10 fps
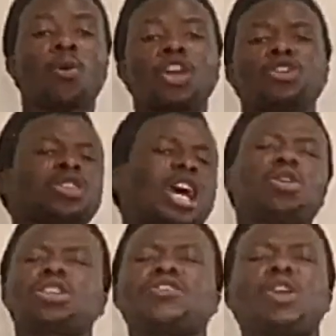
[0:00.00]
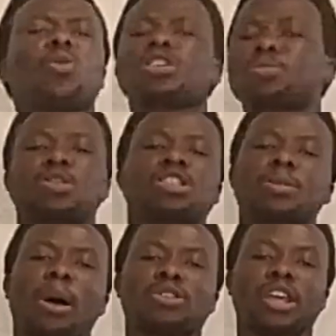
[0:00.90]
when you shall not even worship on
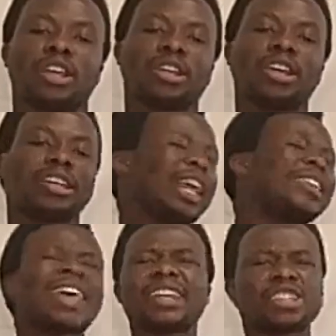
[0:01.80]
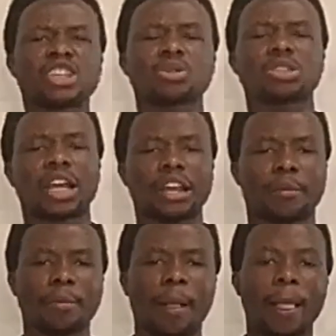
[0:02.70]
this mountain, neither in
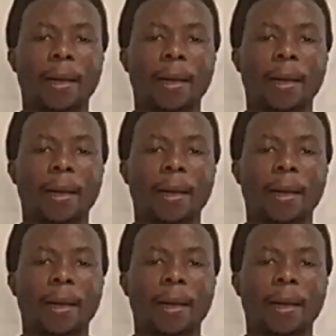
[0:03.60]
Jerusalem,